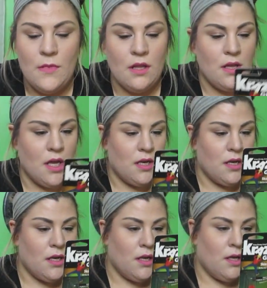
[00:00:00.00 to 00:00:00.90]
And
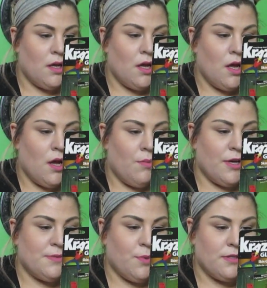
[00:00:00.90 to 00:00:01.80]
then
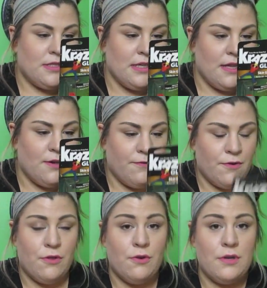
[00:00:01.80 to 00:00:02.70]
press parts together
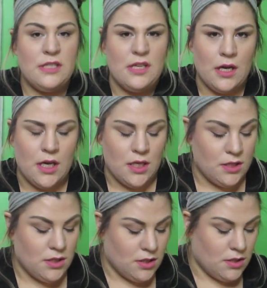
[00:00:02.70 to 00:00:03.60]
for 30
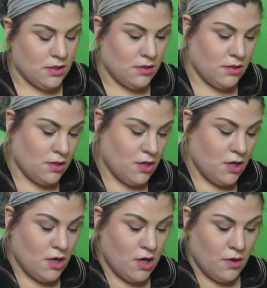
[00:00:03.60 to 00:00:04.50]
seconds.
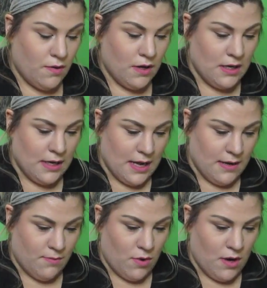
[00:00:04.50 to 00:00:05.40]
We're gonna get
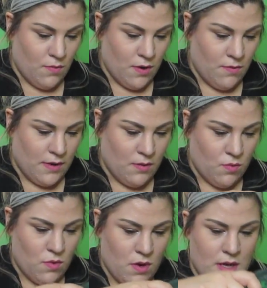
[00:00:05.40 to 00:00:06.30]
him right where we
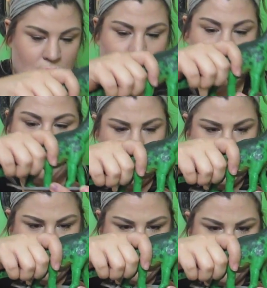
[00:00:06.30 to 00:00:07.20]
want him.
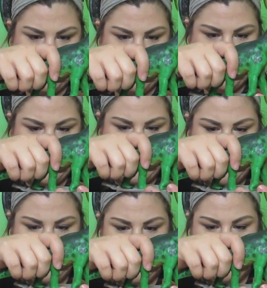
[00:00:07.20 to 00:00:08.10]

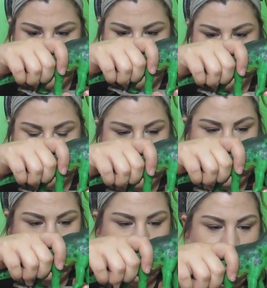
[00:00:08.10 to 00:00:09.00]
30,
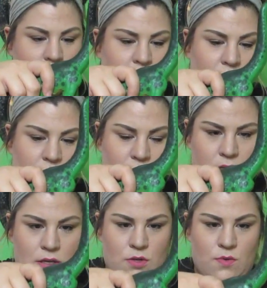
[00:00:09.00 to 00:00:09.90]
29,
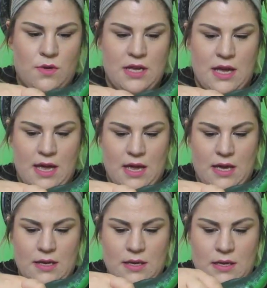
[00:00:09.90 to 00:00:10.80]

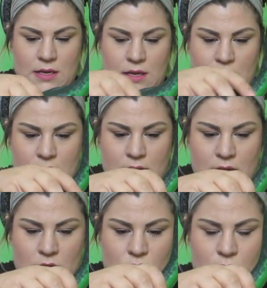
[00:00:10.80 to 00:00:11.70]
28,
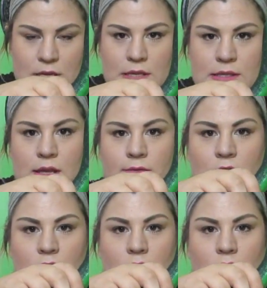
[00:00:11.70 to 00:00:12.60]

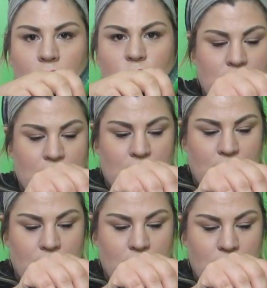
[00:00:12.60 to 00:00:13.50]
27,
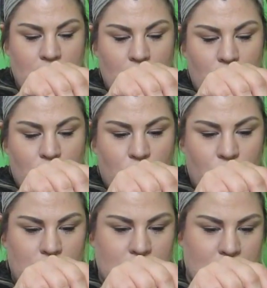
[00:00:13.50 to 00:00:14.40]
13,
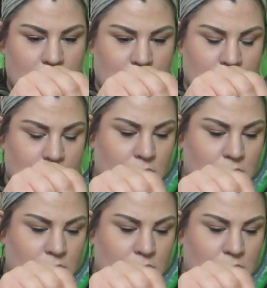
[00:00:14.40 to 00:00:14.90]
13,